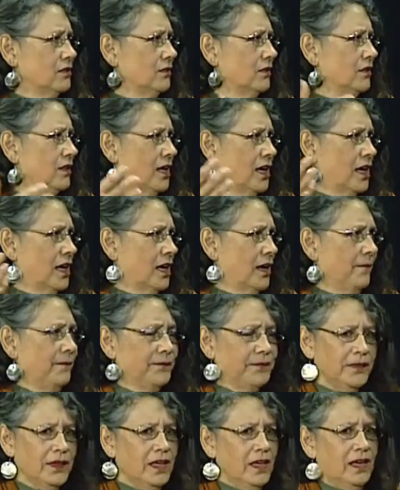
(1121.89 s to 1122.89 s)
to the
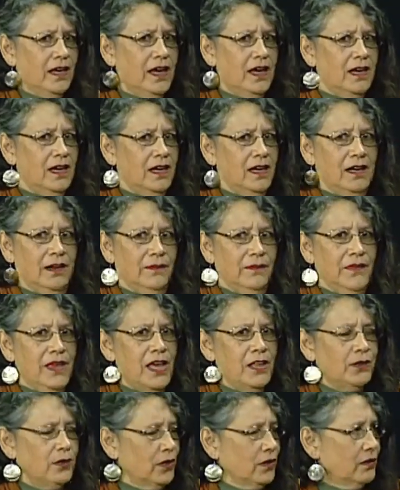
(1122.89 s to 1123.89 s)
um,
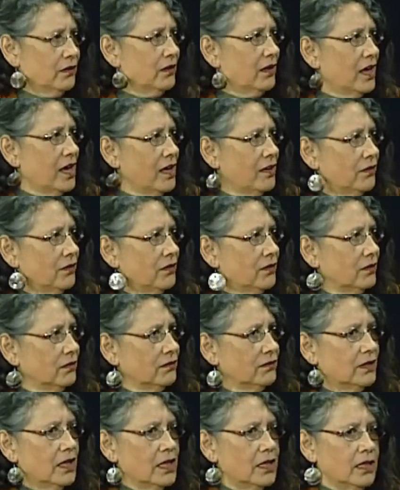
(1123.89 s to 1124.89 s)
other
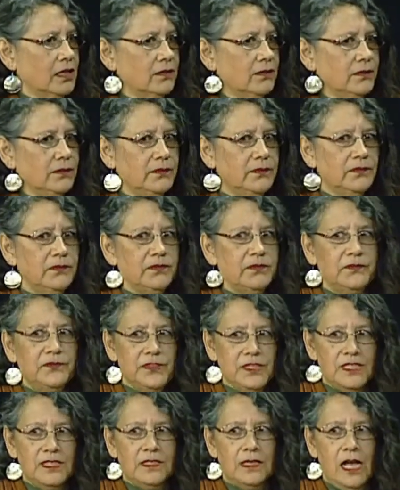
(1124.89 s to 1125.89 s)
other um,
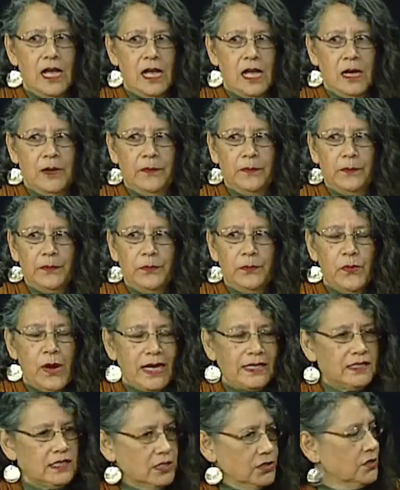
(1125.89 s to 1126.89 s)
um
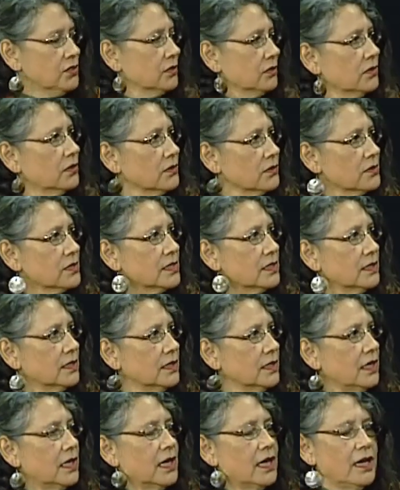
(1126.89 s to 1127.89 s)
practitioners. Mm -hmm,
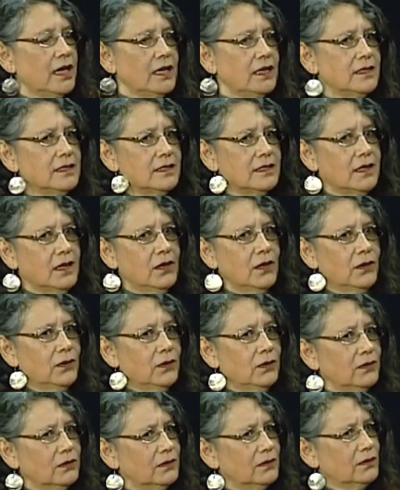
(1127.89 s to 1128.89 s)
mm -hmm. So
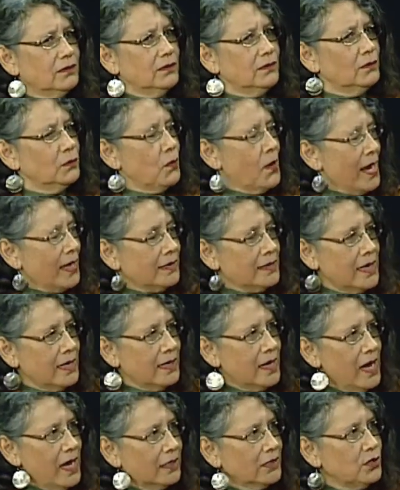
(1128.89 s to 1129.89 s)
why not
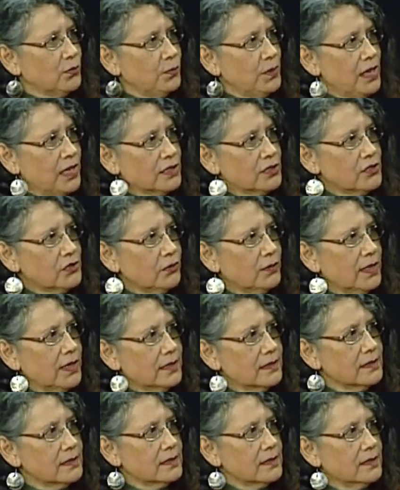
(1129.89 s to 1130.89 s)

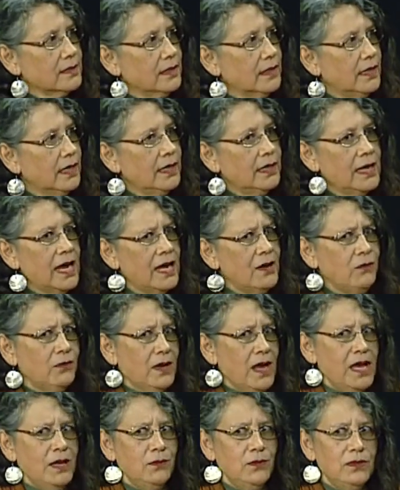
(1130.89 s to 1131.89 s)
acupuncturists? And I,
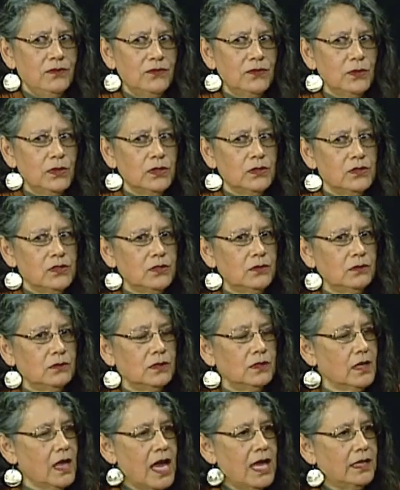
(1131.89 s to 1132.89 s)
I refer to a
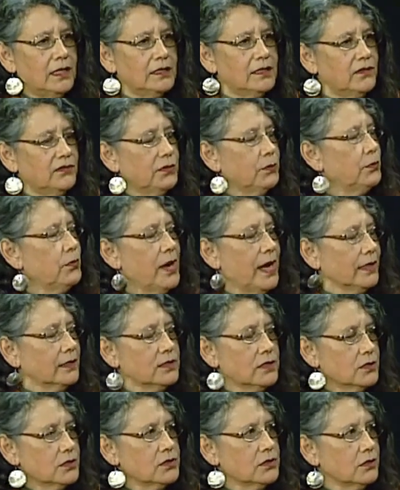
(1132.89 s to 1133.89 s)
lot of different
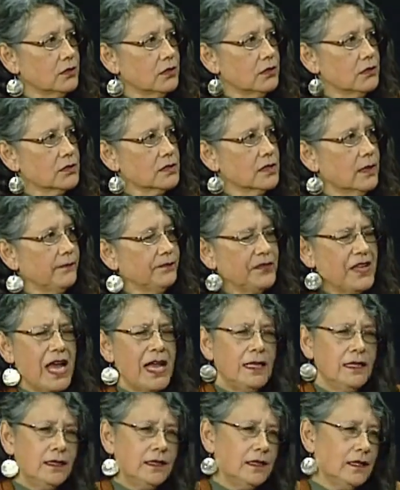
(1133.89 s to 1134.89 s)
practitioners. I
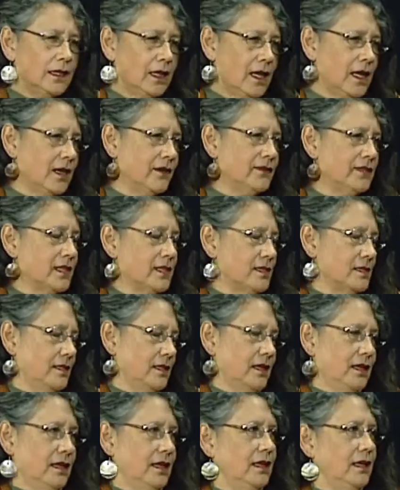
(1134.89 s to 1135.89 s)
love to
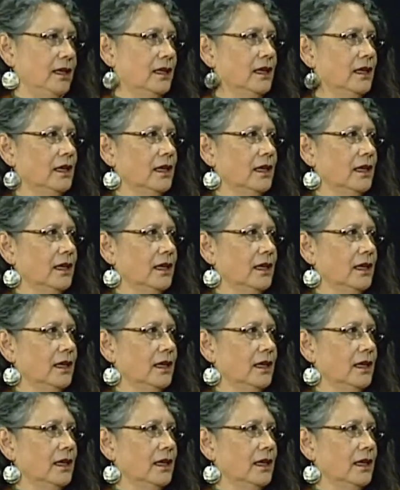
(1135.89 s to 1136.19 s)
see